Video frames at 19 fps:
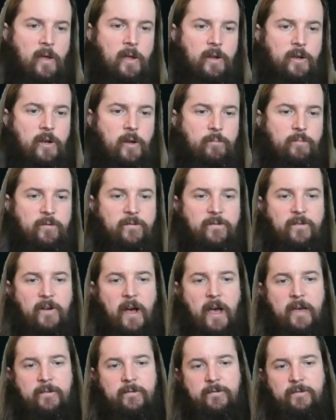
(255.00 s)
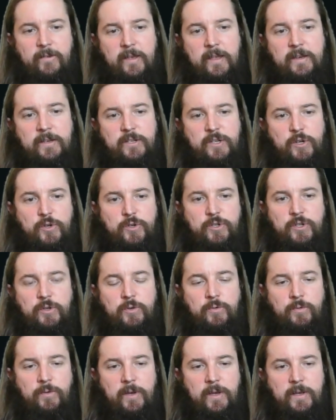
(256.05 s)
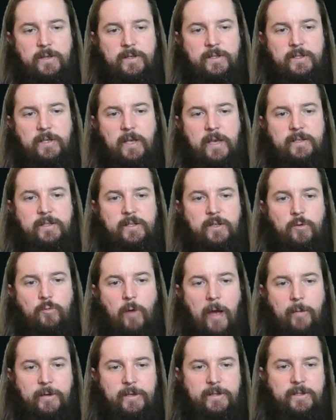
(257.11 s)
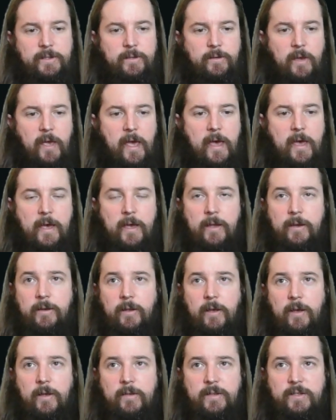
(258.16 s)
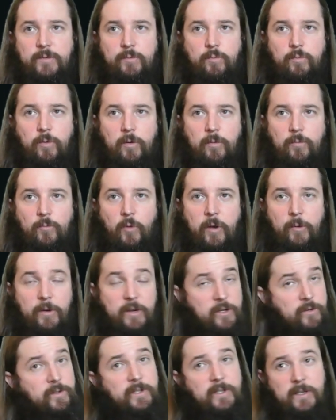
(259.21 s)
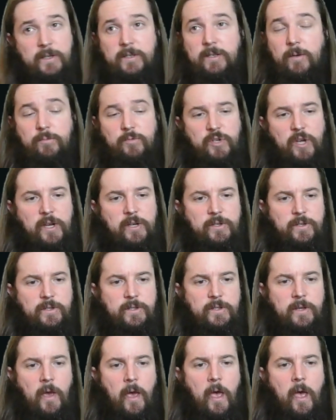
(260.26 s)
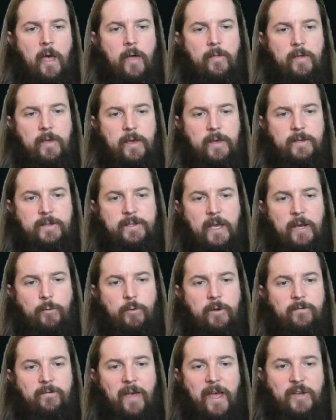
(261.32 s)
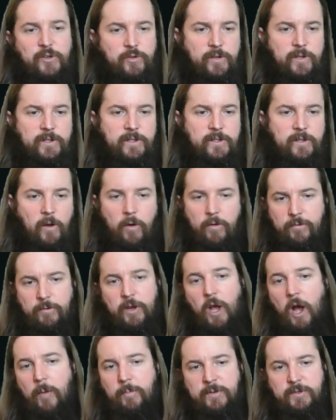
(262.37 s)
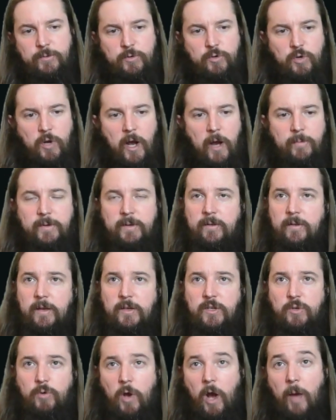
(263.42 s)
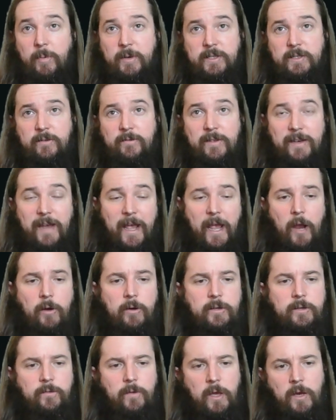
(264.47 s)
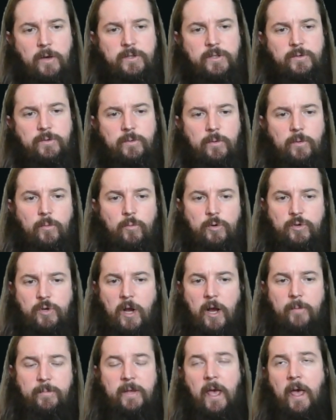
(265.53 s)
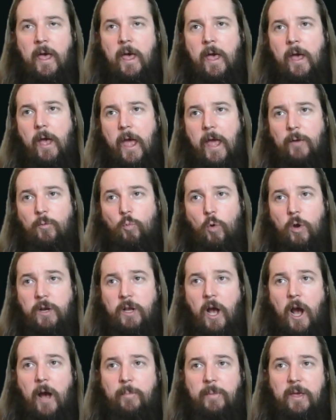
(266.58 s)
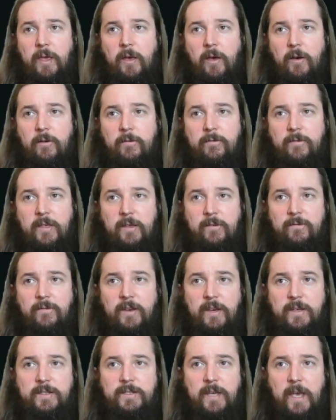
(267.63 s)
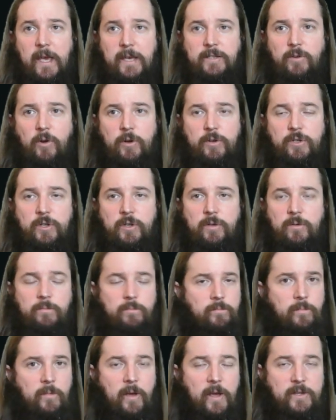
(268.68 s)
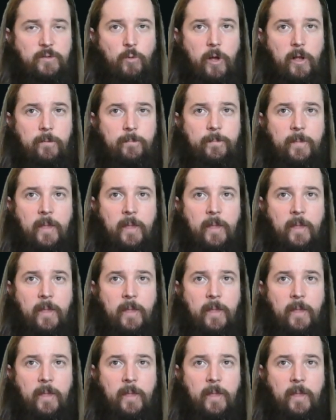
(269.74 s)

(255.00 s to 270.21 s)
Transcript: Number 5 in Tier 2 is Selesnya Rabbits, and this week we do see some changes. The Sanguine Evangelist, all 3 copies were dropped. The 2 copies of the Knight Errant of Eos were dropped, and 1 copy of the Phineas Ace Archer as well.